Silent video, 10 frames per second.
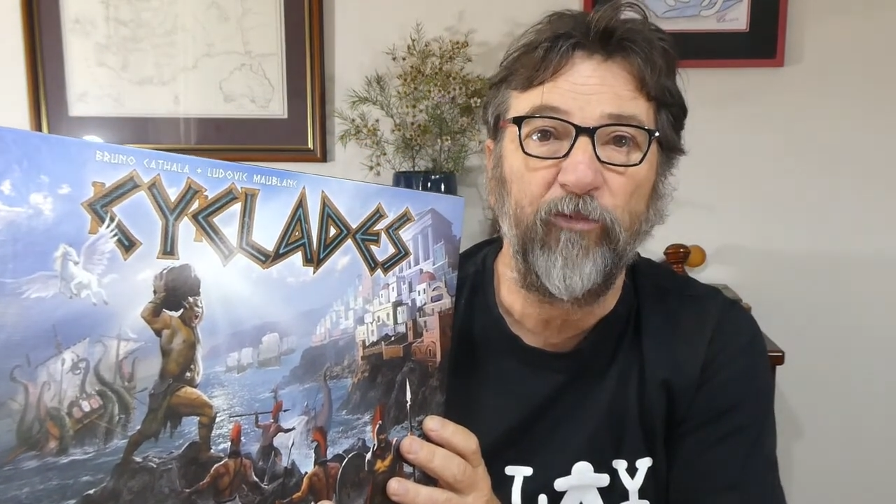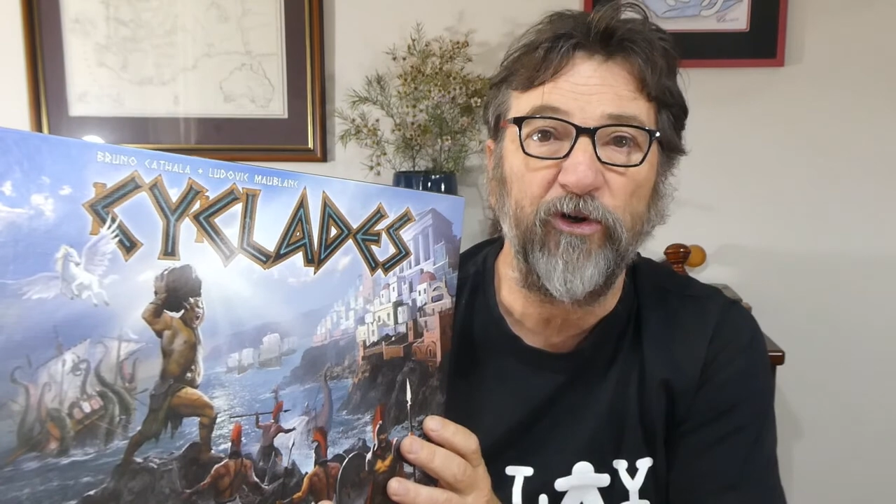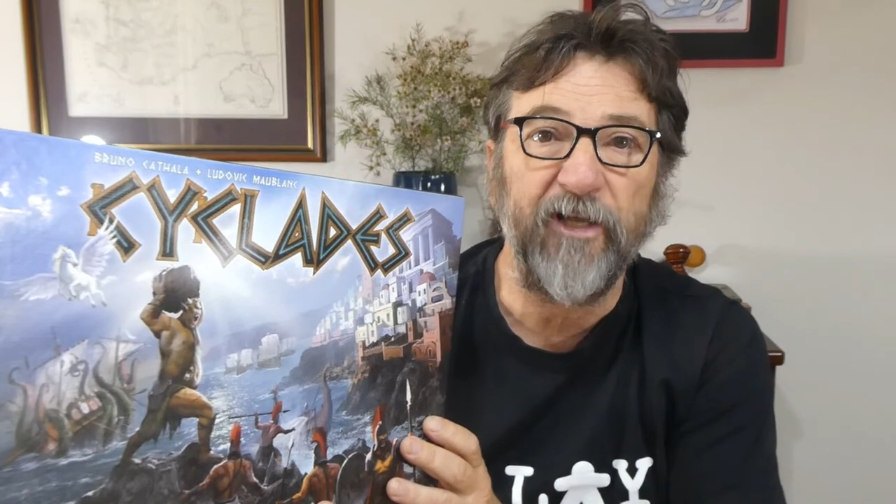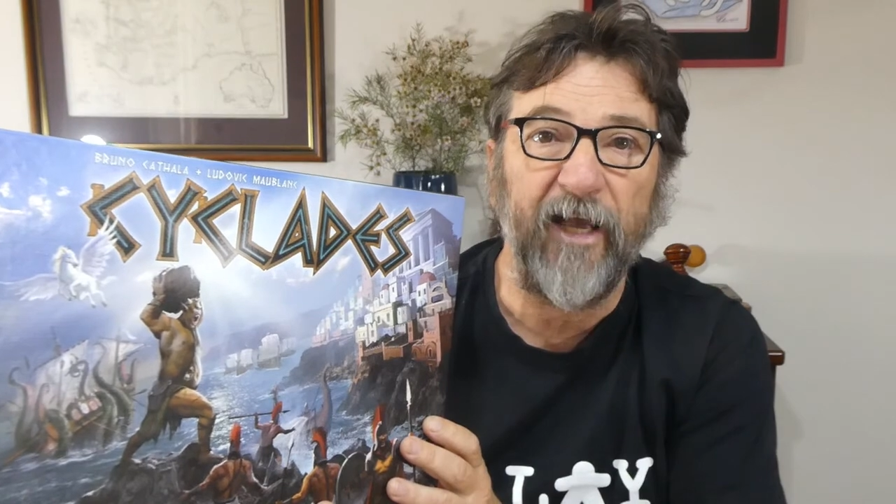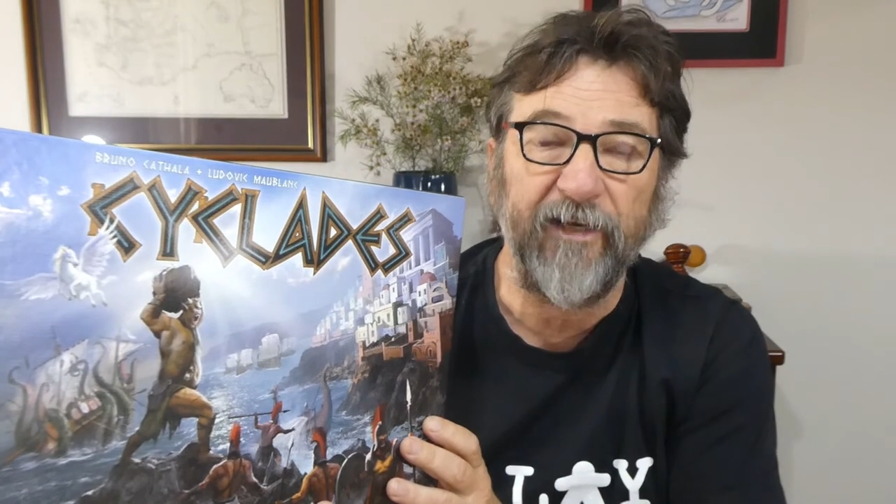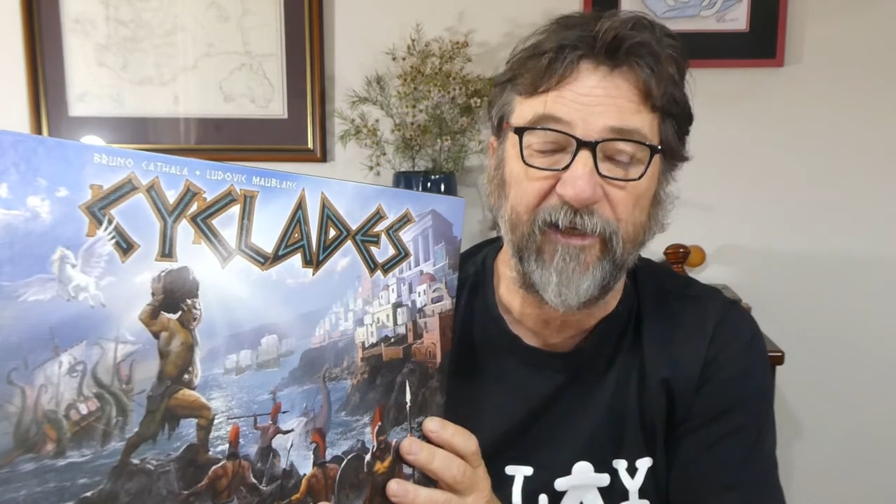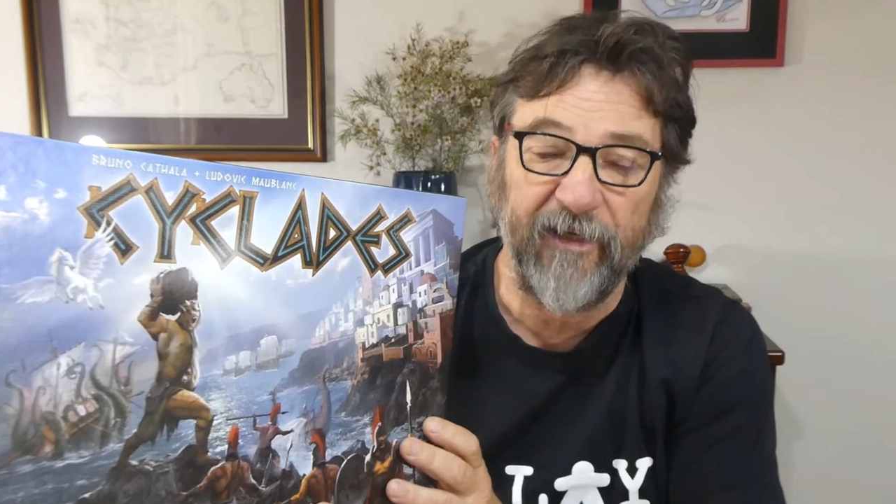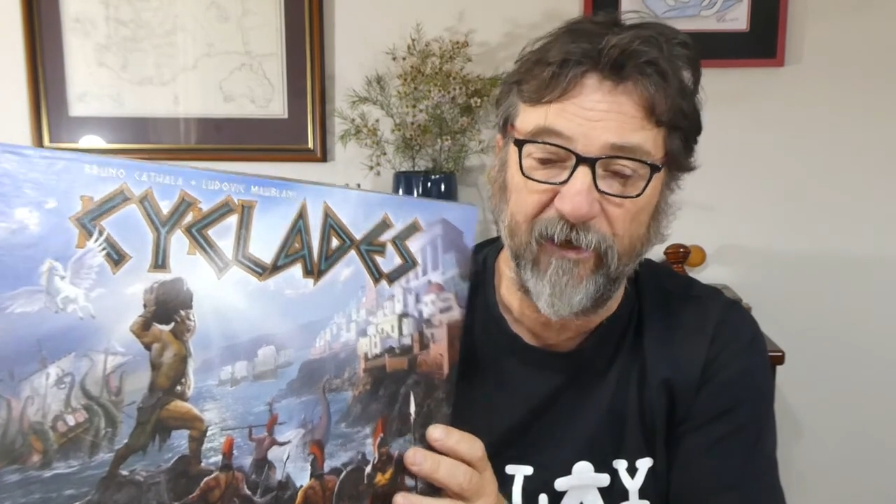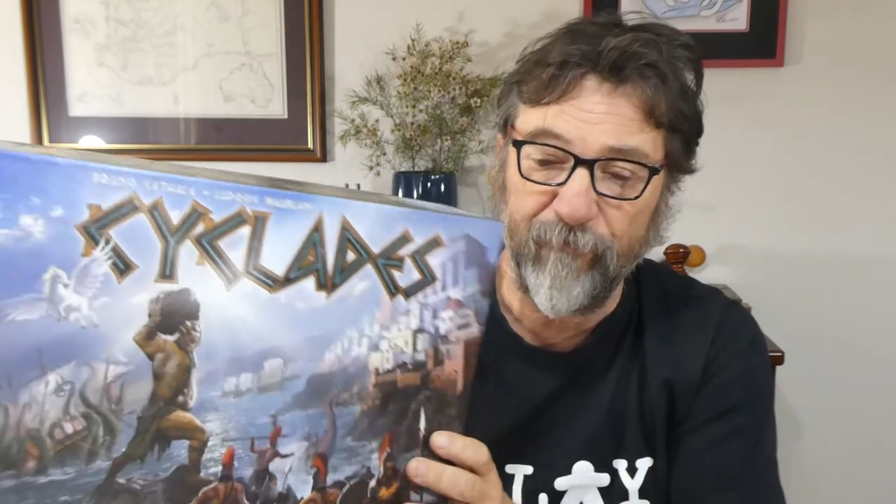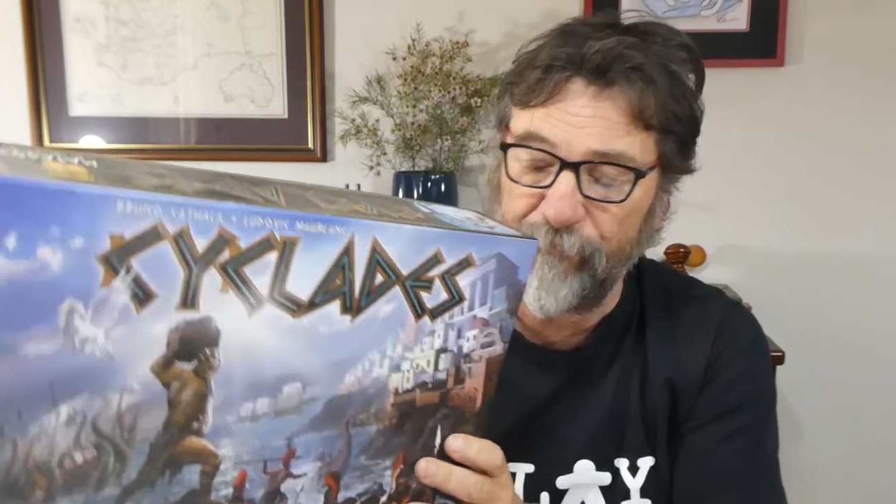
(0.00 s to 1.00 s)
pretty handy
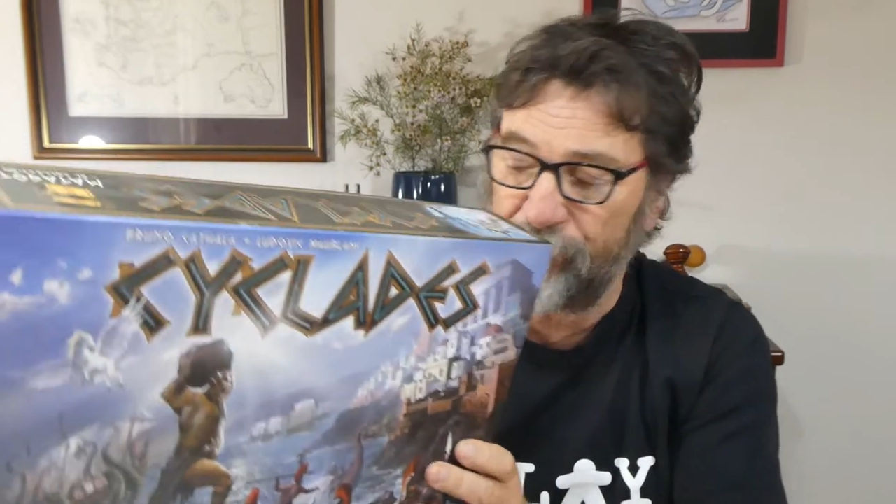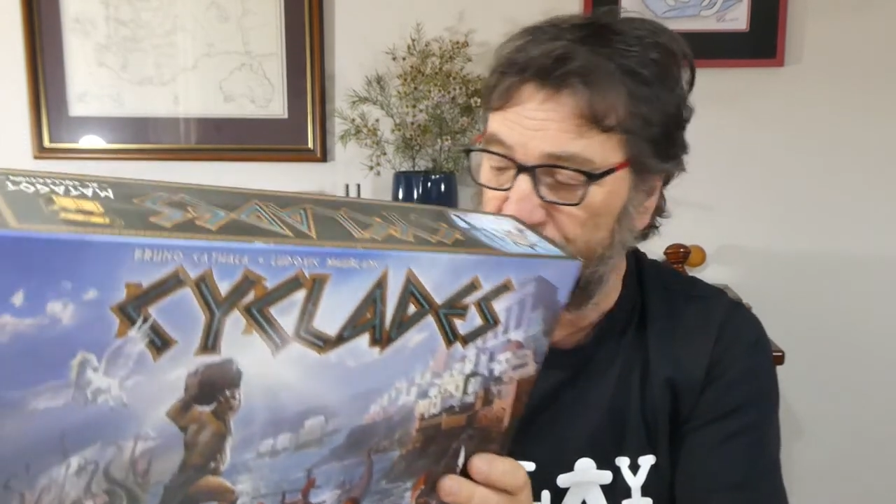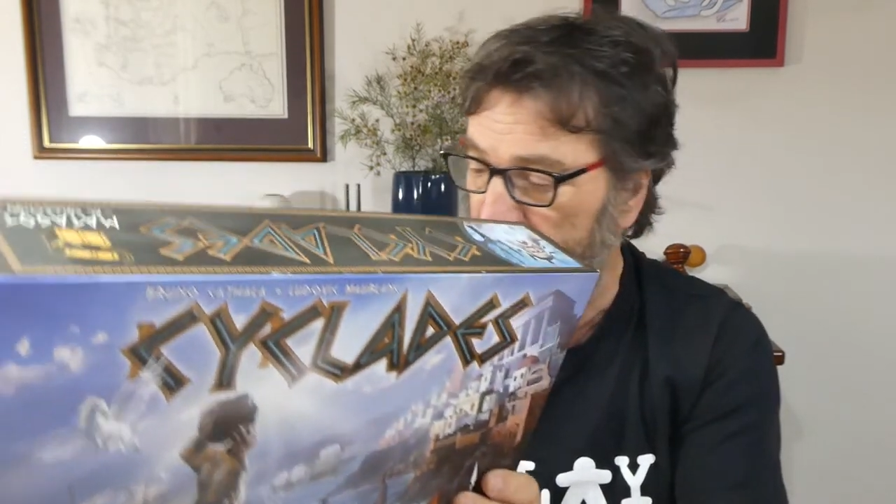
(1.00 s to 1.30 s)
game.